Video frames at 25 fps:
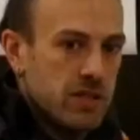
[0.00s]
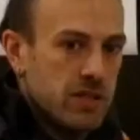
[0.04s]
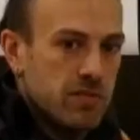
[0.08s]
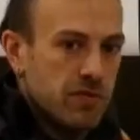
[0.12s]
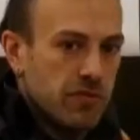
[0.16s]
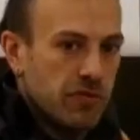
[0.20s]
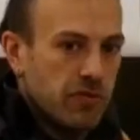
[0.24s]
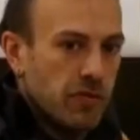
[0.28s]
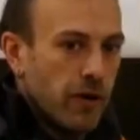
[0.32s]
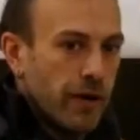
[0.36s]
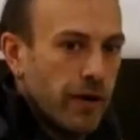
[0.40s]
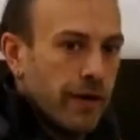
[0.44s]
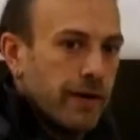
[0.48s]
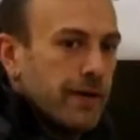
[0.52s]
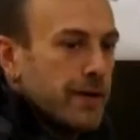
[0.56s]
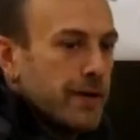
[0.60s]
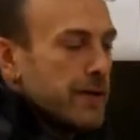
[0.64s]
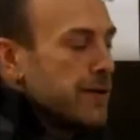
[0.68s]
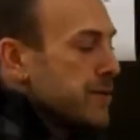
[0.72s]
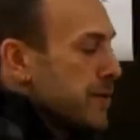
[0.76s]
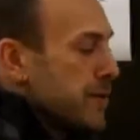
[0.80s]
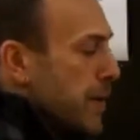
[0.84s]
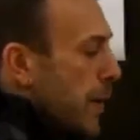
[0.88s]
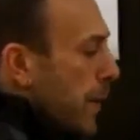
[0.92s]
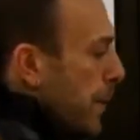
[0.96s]
seen before.
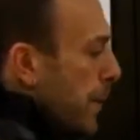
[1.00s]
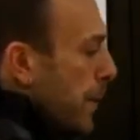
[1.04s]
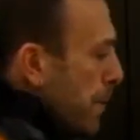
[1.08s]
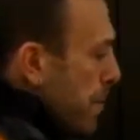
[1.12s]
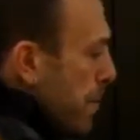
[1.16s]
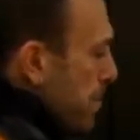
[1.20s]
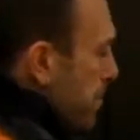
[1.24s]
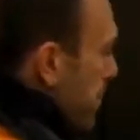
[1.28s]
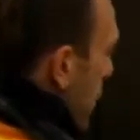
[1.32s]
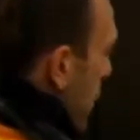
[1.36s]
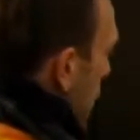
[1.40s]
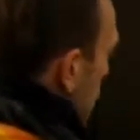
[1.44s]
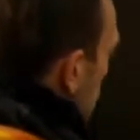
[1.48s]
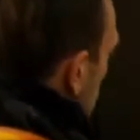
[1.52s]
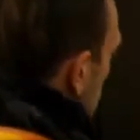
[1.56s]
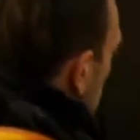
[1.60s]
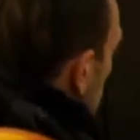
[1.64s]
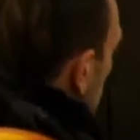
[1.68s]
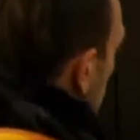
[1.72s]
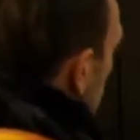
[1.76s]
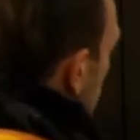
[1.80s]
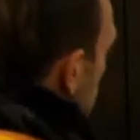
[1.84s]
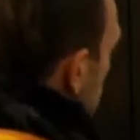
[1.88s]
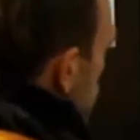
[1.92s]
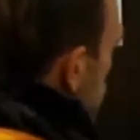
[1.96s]
So
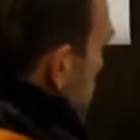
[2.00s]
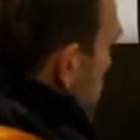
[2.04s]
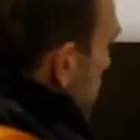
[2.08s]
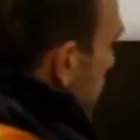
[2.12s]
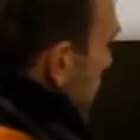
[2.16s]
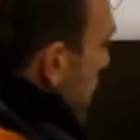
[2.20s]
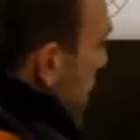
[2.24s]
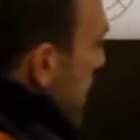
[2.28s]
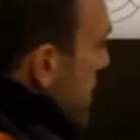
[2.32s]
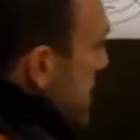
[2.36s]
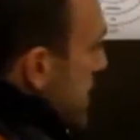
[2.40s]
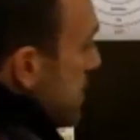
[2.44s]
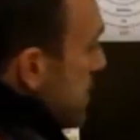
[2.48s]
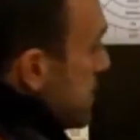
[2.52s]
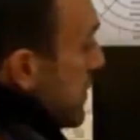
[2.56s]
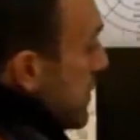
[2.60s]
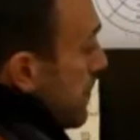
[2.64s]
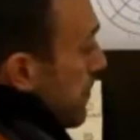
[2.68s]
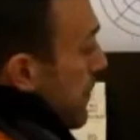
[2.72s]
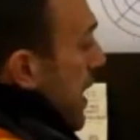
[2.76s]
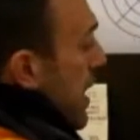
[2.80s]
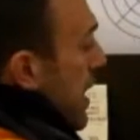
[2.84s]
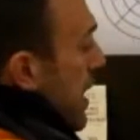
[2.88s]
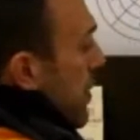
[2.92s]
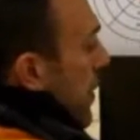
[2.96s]
very interesting
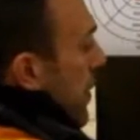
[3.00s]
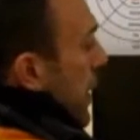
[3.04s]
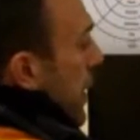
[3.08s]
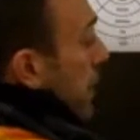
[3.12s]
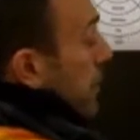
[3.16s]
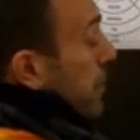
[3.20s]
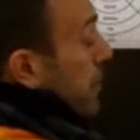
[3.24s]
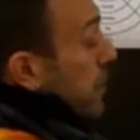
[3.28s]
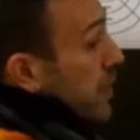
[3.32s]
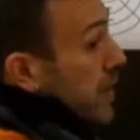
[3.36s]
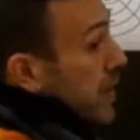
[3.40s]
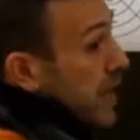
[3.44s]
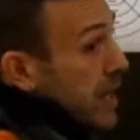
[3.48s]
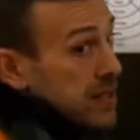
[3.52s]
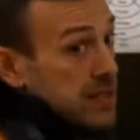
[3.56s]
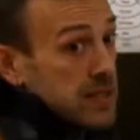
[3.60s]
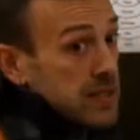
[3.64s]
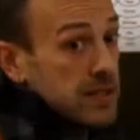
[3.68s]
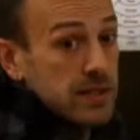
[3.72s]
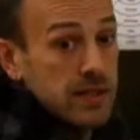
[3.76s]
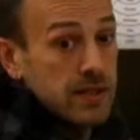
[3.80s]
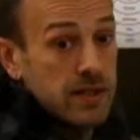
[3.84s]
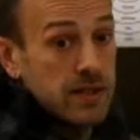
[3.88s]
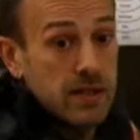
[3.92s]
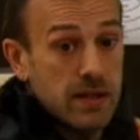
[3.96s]
concepts. Anyway,
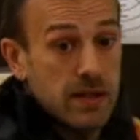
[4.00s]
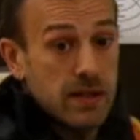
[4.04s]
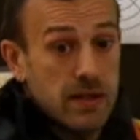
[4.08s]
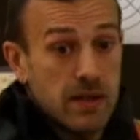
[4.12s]
yes?